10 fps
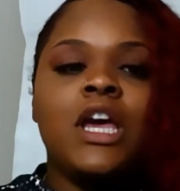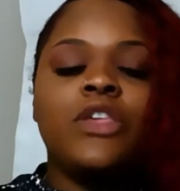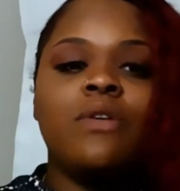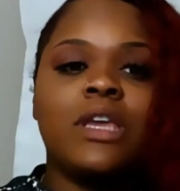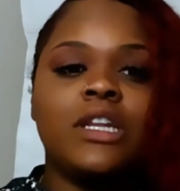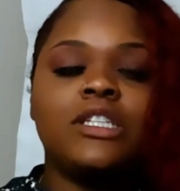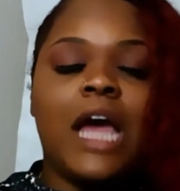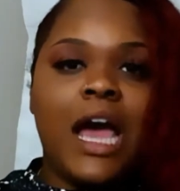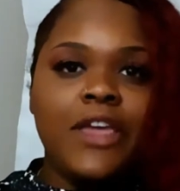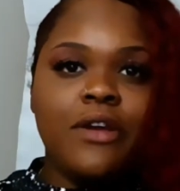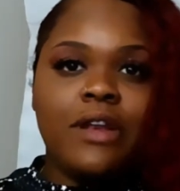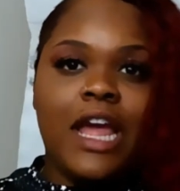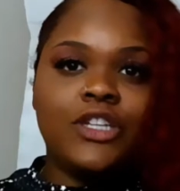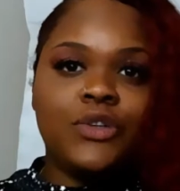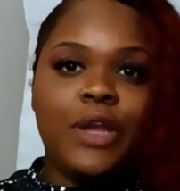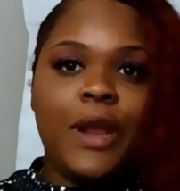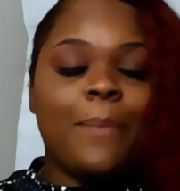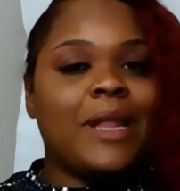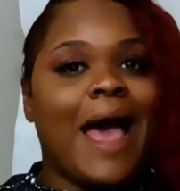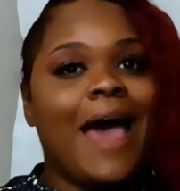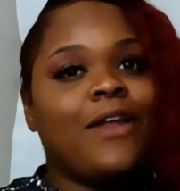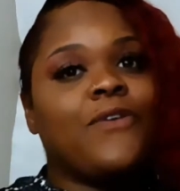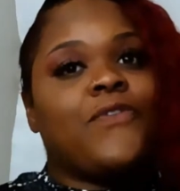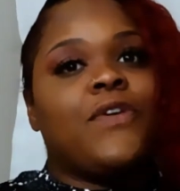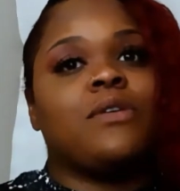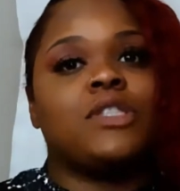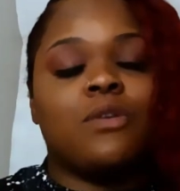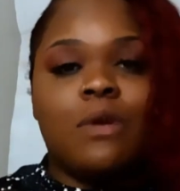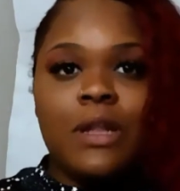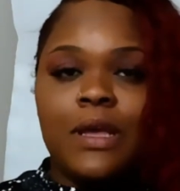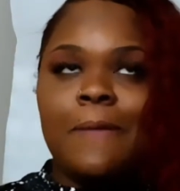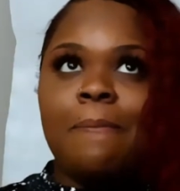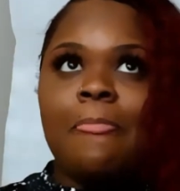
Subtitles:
You can dye your natural hair, but I don't feel it's going to